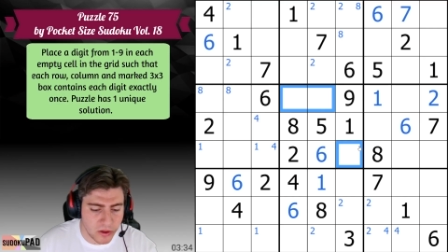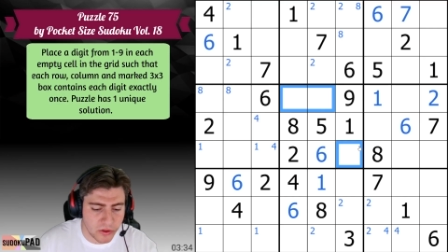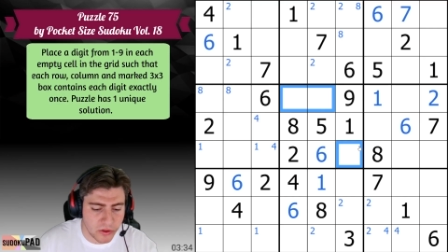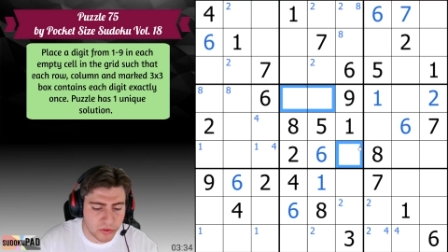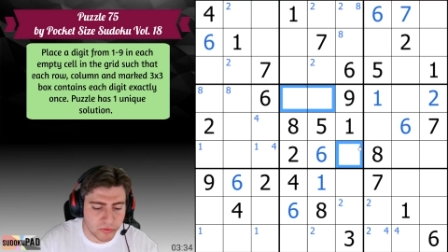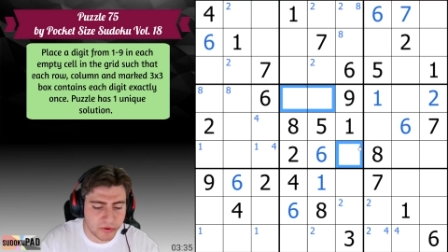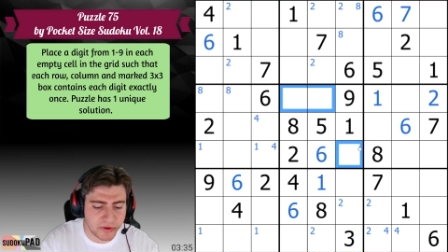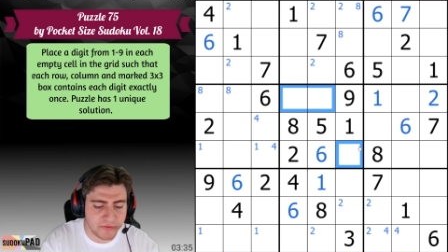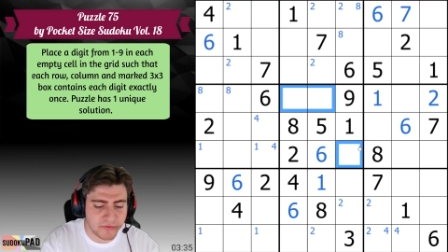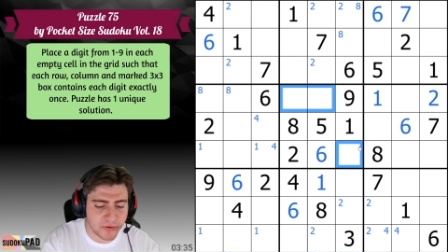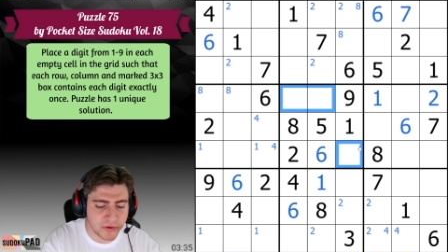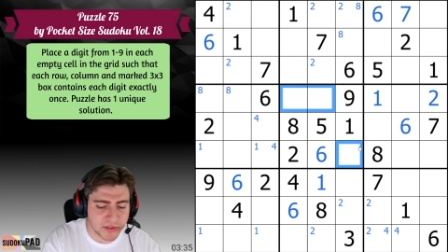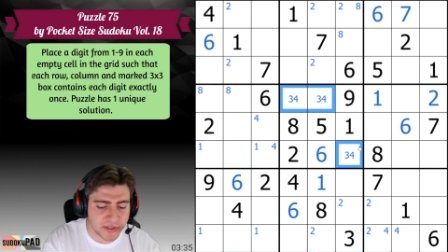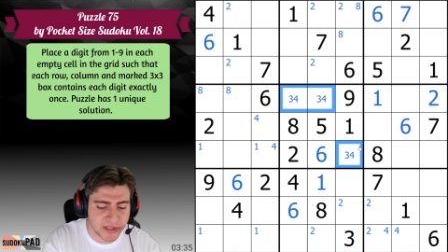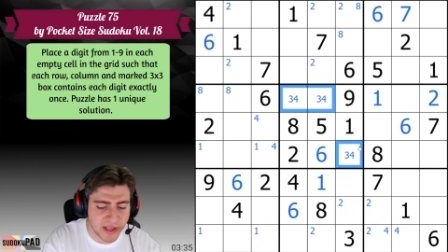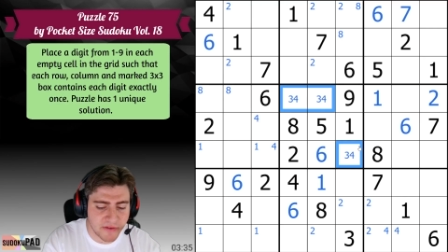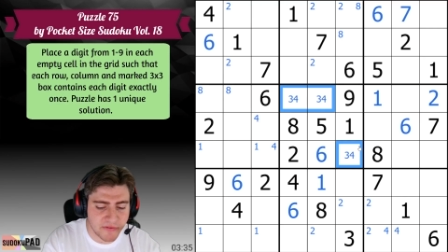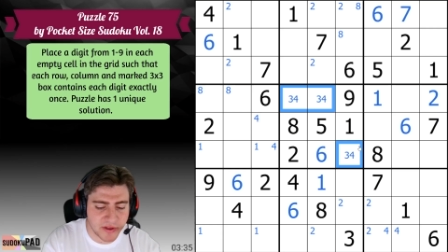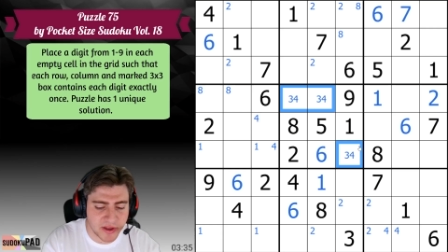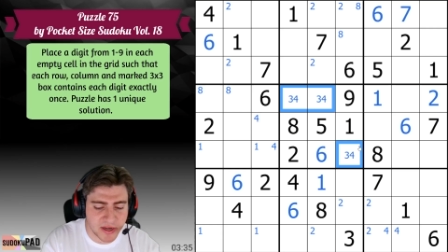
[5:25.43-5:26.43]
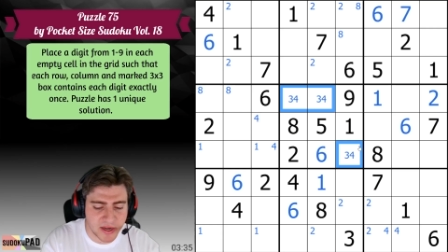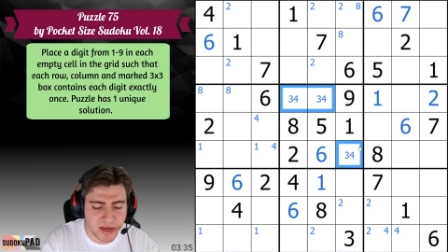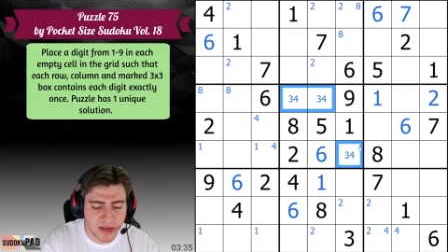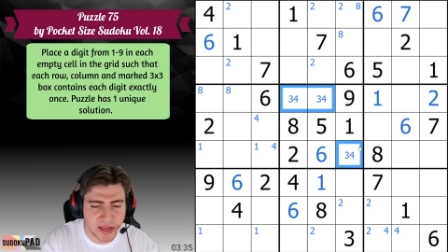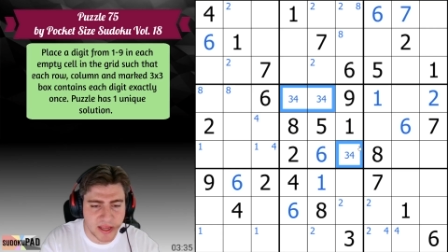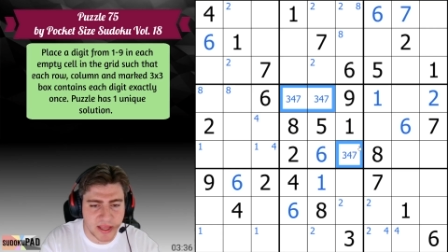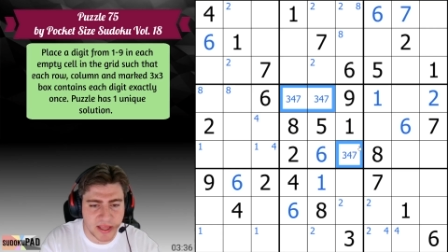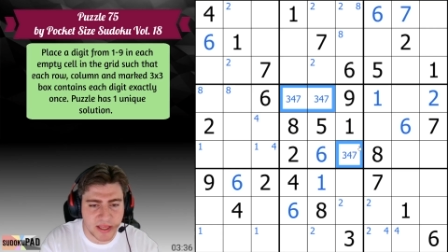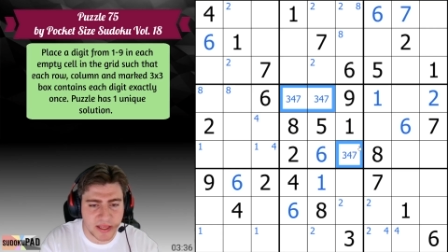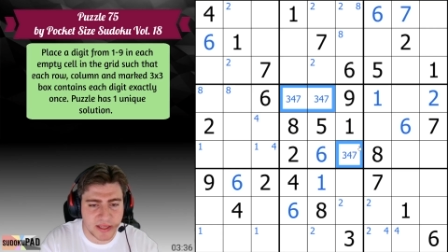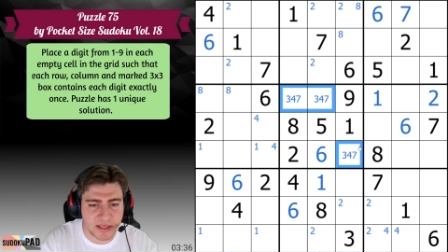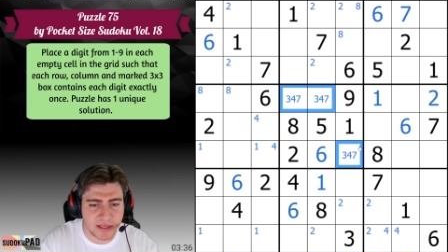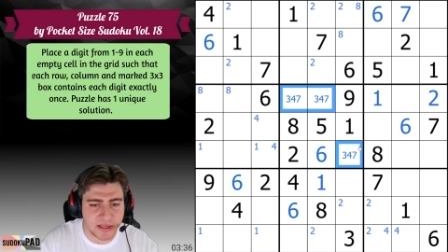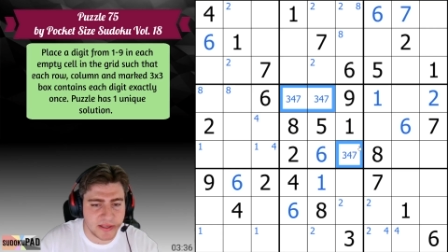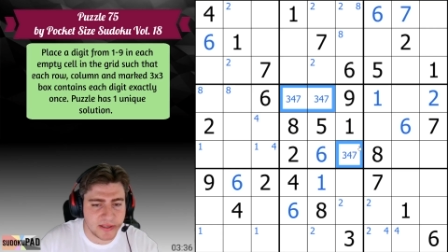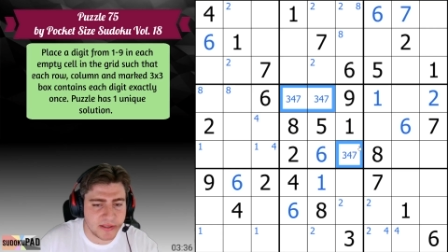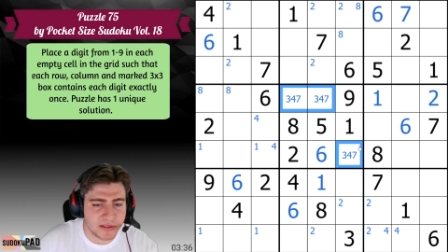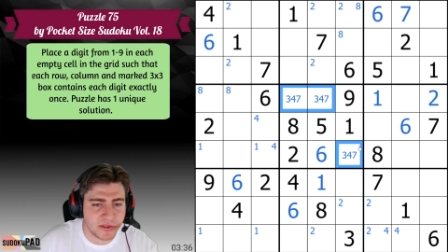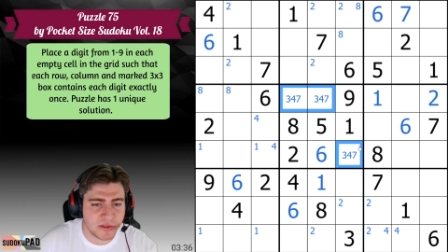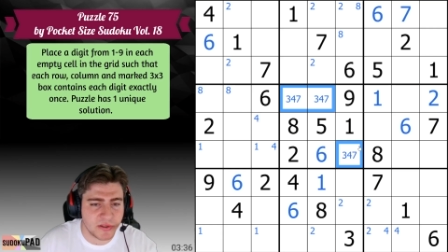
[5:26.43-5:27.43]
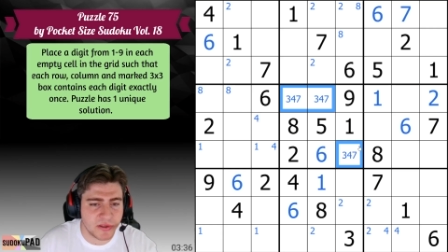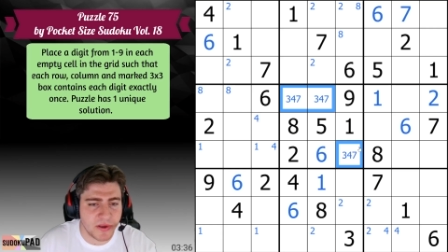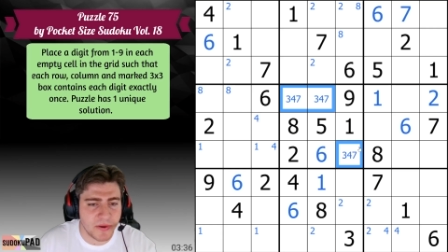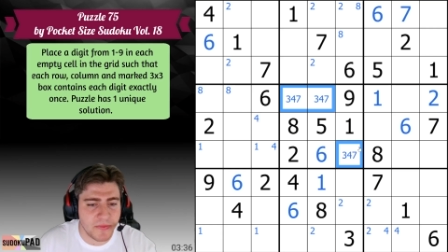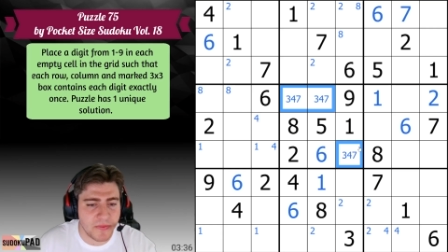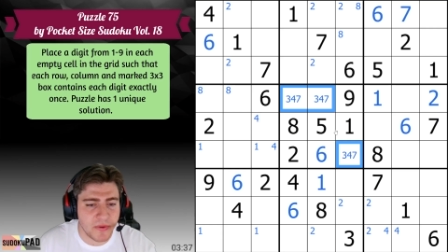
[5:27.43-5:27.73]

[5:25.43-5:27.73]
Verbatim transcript: 347 is